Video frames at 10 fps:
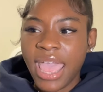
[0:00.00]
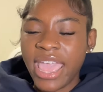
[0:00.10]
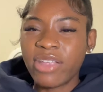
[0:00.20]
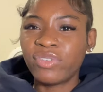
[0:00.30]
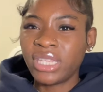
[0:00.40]

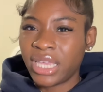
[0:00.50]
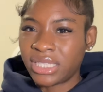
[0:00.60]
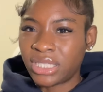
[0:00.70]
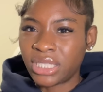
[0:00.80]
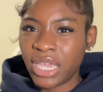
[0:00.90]
it really
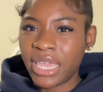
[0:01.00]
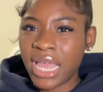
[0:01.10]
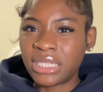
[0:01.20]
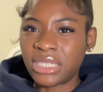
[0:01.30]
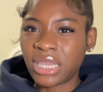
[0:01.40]
gets it
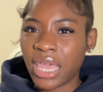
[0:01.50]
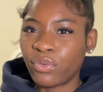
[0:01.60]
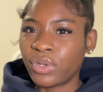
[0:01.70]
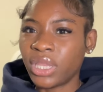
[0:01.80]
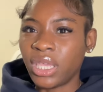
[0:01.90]
gets like
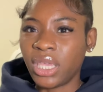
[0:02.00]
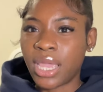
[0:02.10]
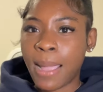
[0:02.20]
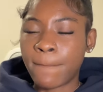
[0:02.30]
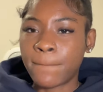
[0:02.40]

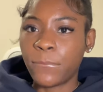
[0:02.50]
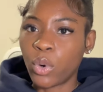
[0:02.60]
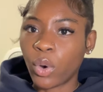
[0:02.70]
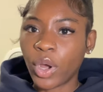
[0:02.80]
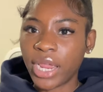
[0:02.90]
really
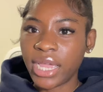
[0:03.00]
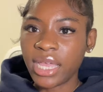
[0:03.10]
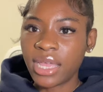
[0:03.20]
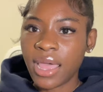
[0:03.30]
boring